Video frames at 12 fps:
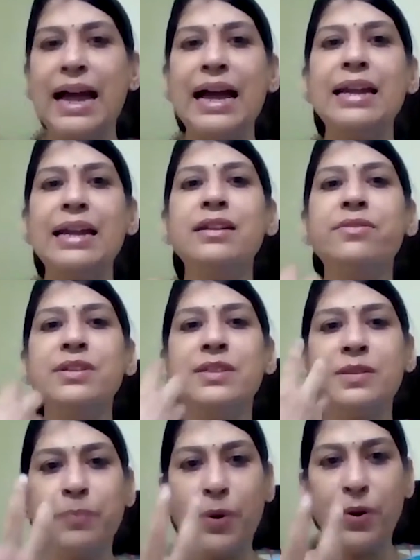and
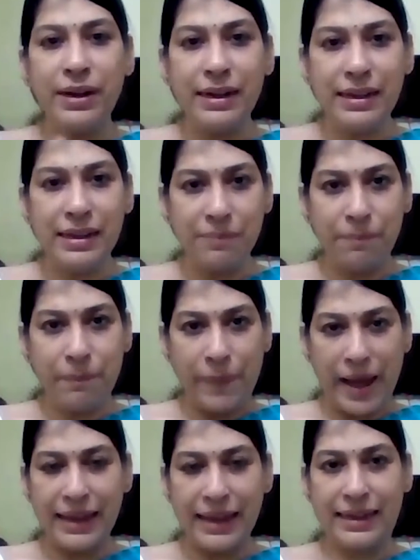responding
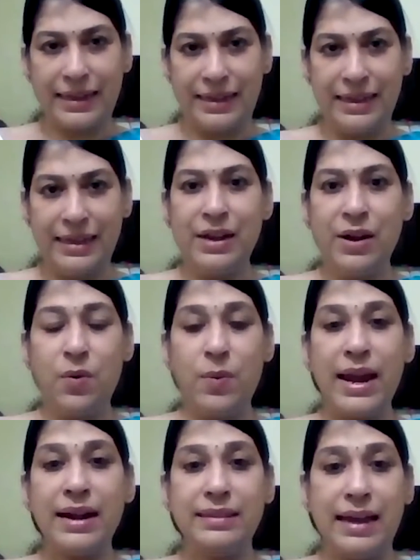back
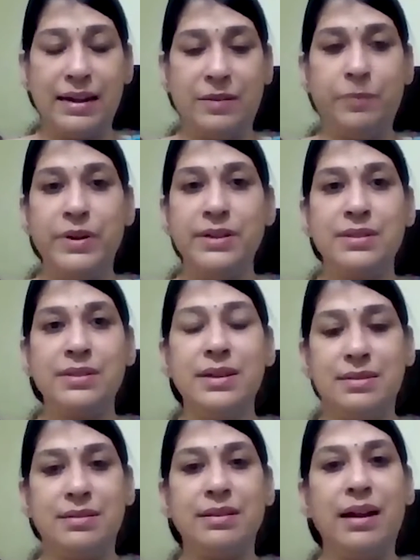where that person
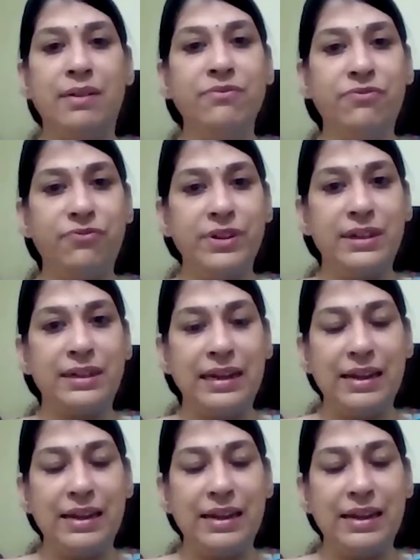has a comfort